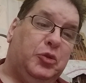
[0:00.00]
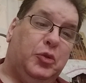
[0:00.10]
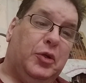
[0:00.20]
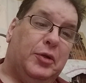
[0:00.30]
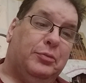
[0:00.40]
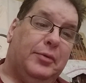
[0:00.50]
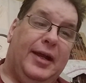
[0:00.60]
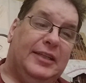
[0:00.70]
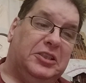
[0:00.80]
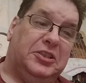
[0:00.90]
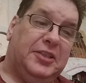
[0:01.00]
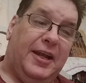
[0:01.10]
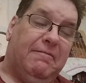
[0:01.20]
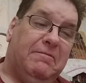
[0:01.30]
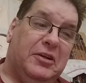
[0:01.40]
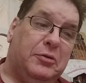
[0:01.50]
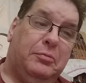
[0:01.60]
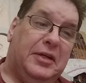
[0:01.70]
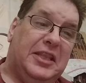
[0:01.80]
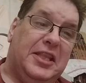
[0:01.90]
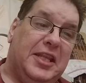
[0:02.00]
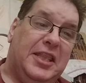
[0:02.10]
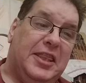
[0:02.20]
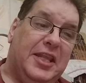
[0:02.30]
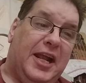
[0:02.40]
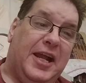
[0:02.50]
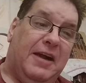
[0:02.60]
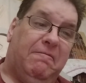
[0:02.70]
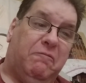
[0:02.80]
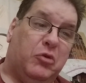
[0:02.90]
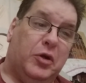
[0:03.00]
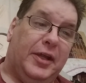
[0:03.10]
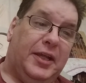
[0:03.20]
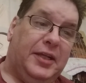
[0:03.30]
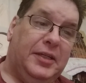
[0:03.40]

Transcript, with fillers: to arrest everyone in the convoy.